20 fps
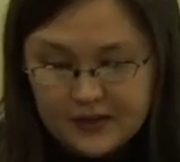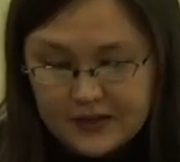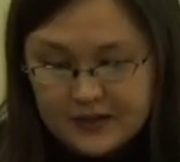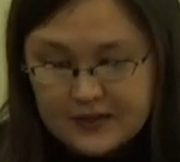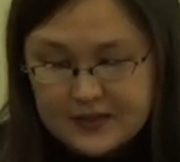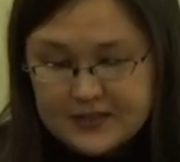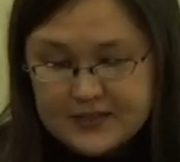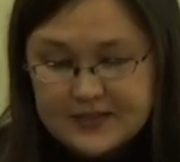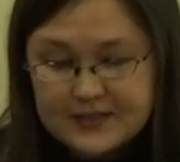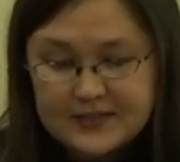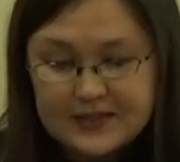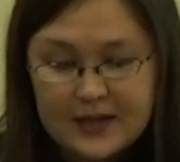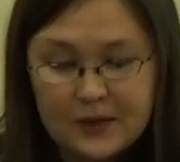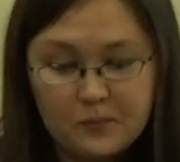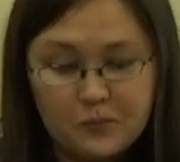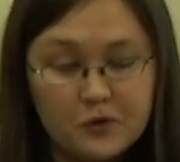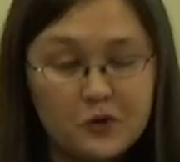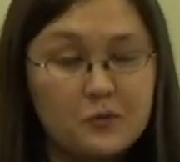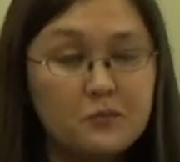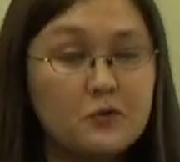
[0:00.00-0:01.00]
In this
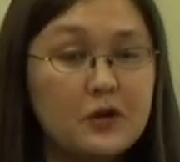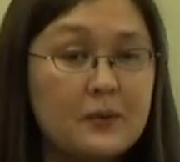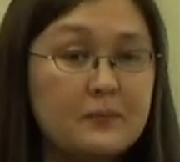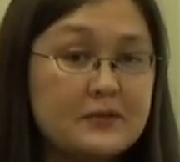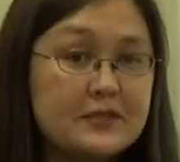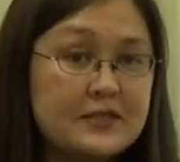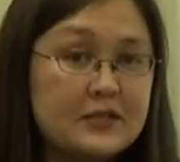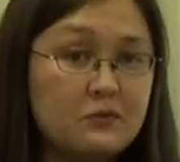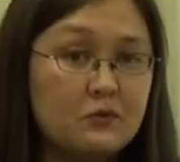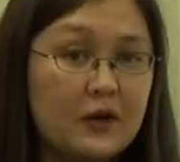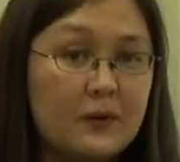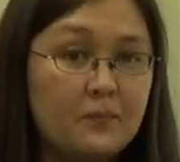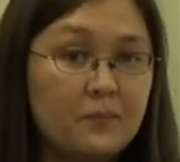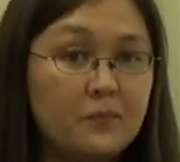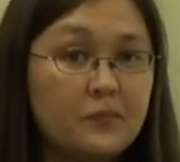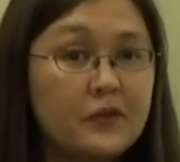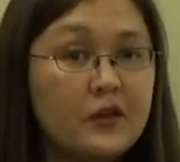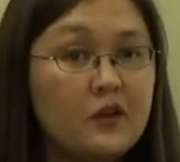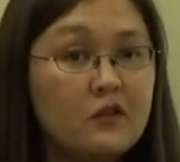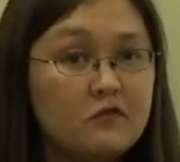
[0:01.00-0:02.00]
example, Premise 1,
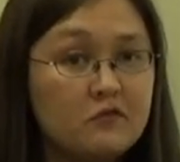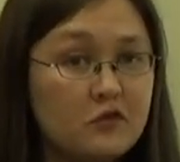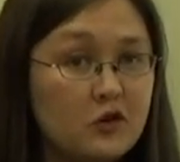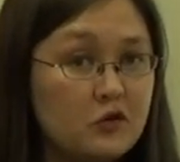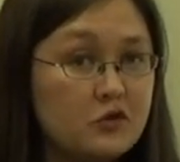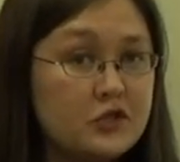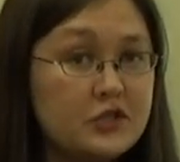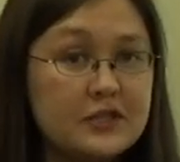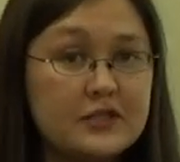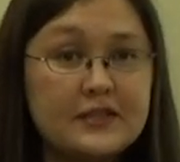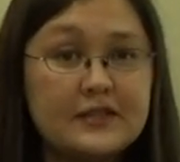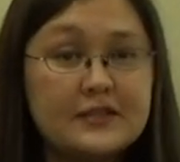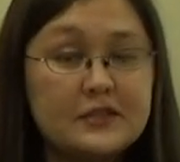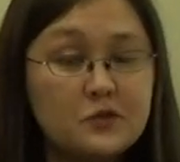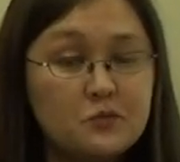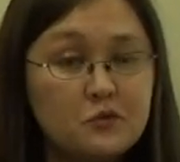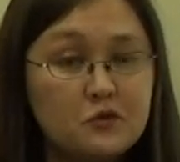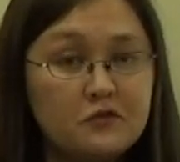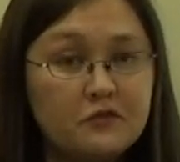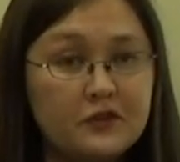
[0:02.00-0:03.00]
Frozen
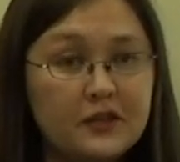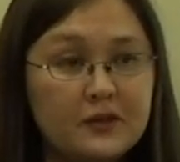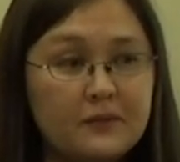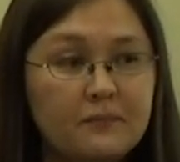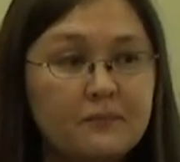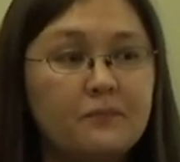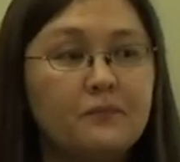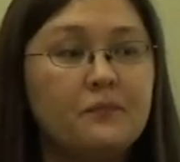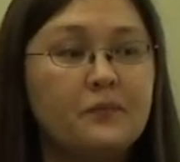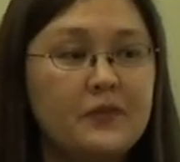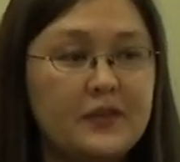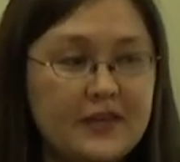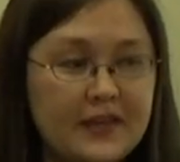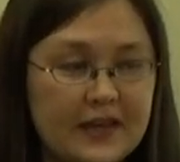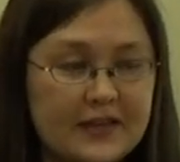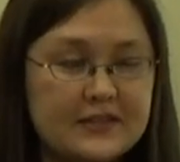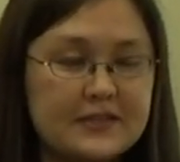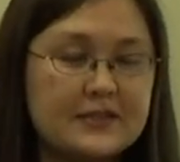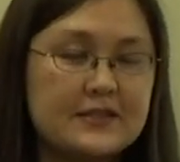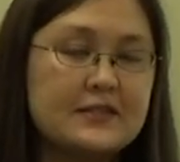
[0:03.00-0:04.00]
is a movie.
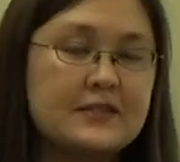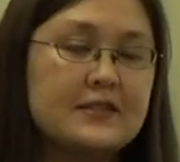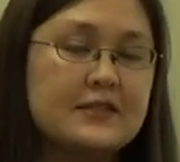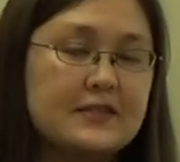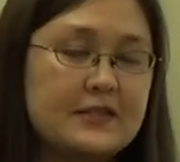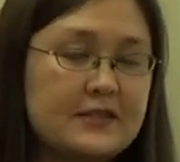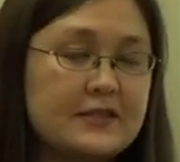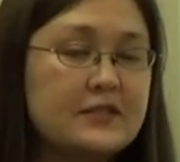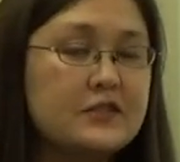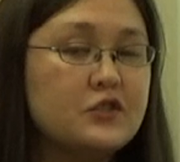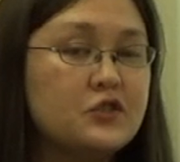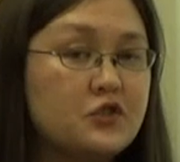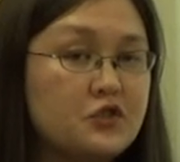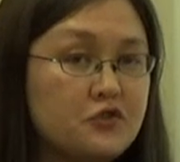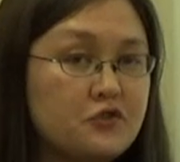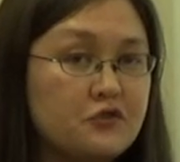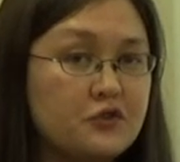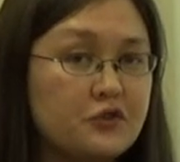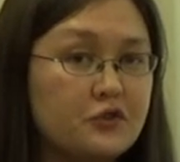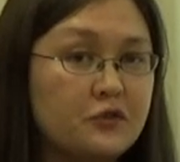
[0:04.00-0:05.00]
Yes, this
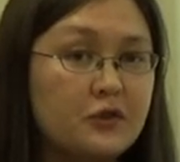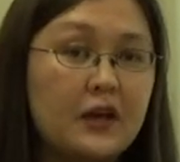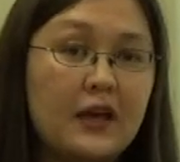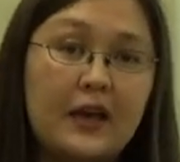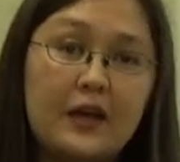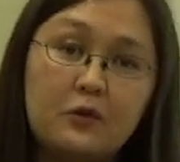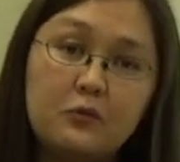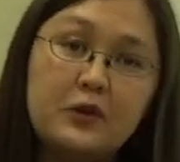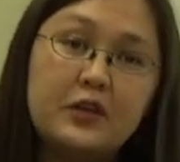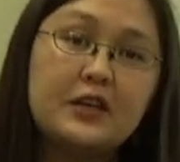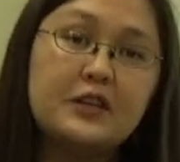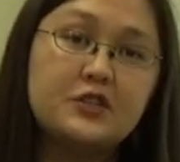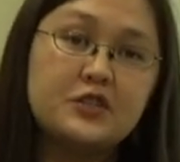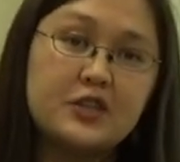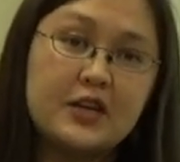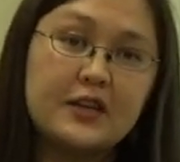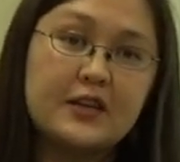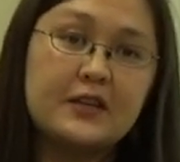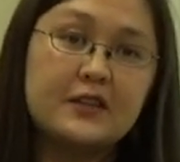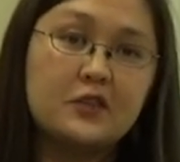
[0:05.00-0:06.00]
is true, and we can
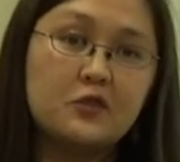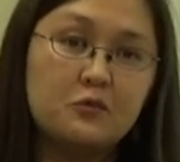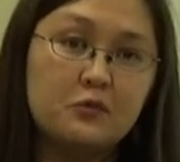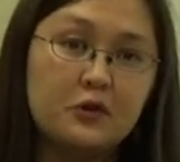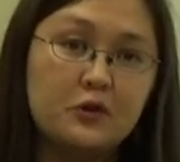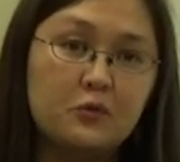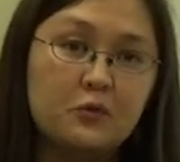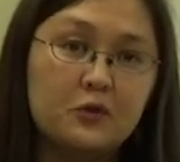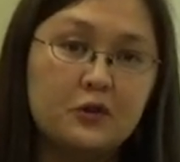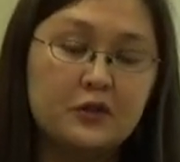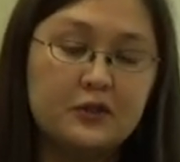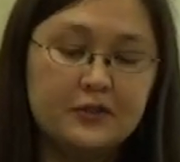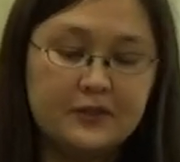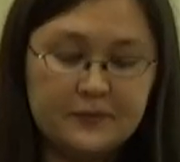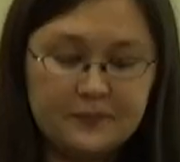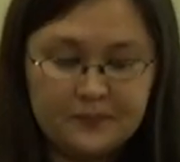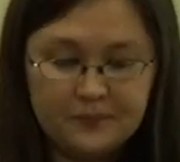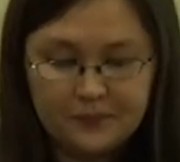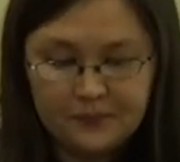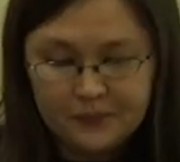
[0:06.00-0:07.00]
check in the real world.
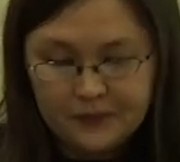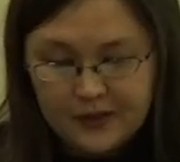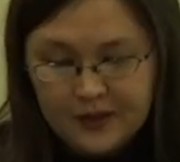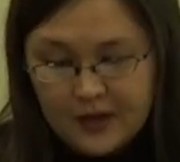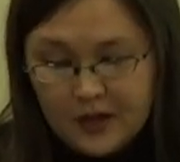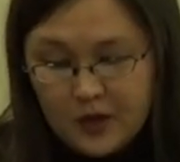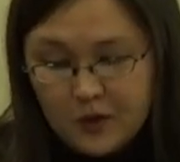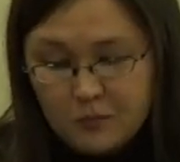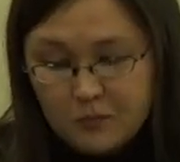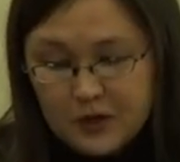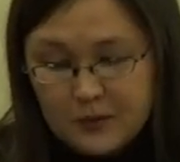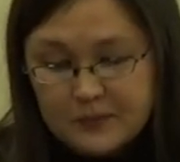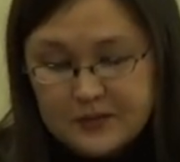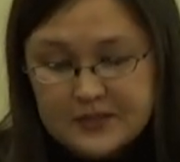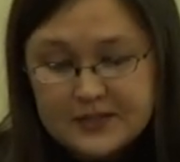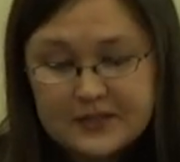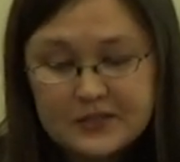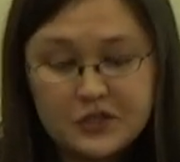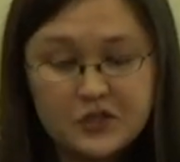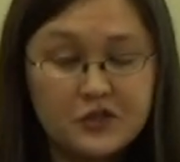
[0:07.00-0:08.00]

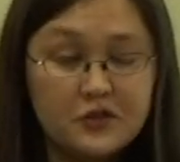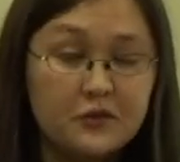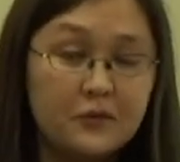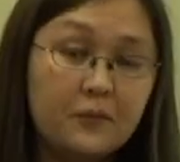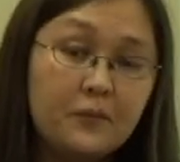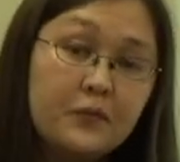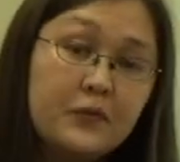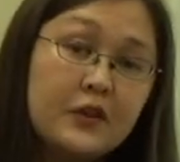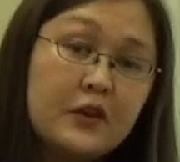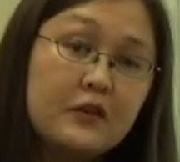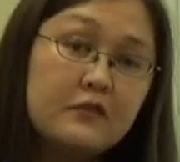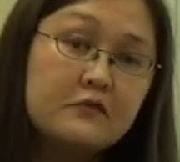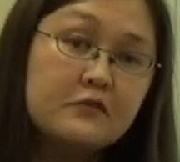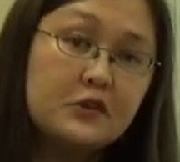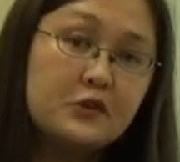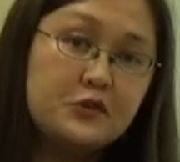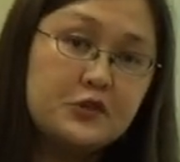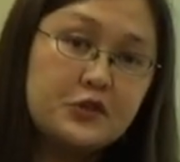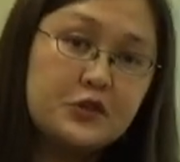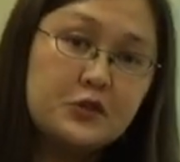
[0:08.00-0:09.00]
Premise 2,
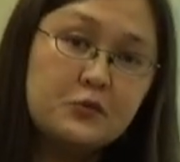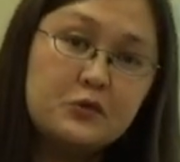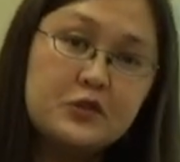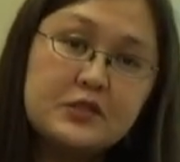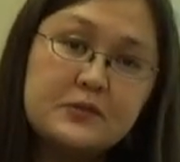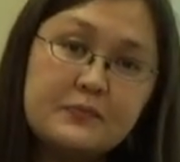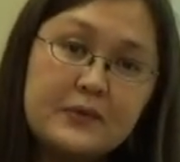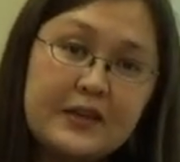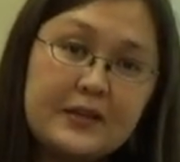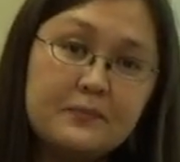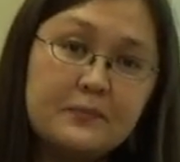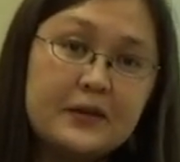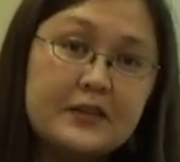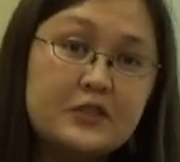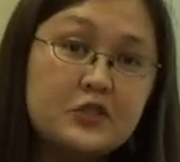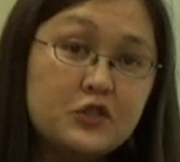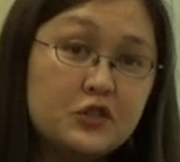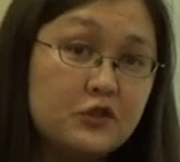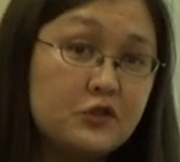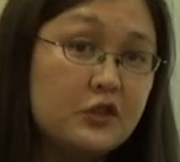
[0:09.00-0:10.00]
Frozen was made by
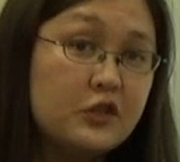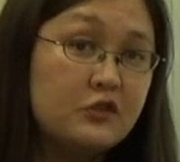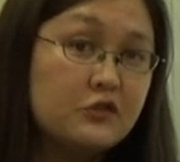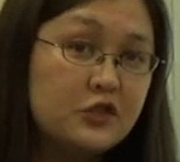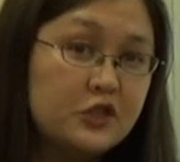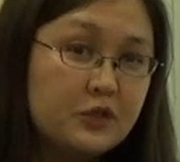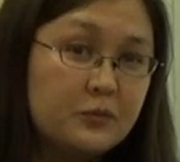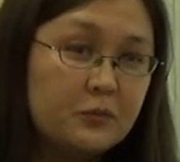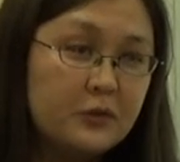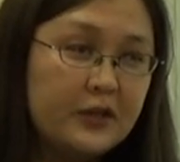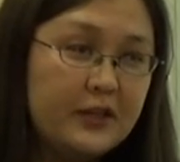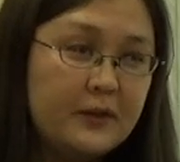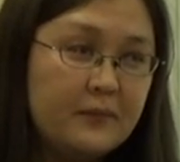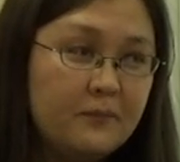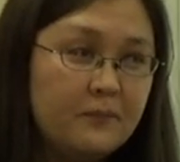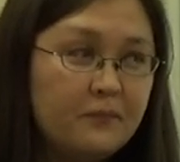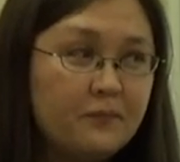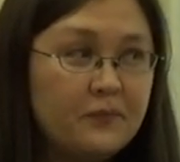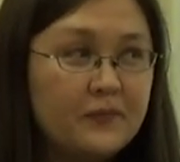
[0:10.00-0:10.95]
Studio Ghibli.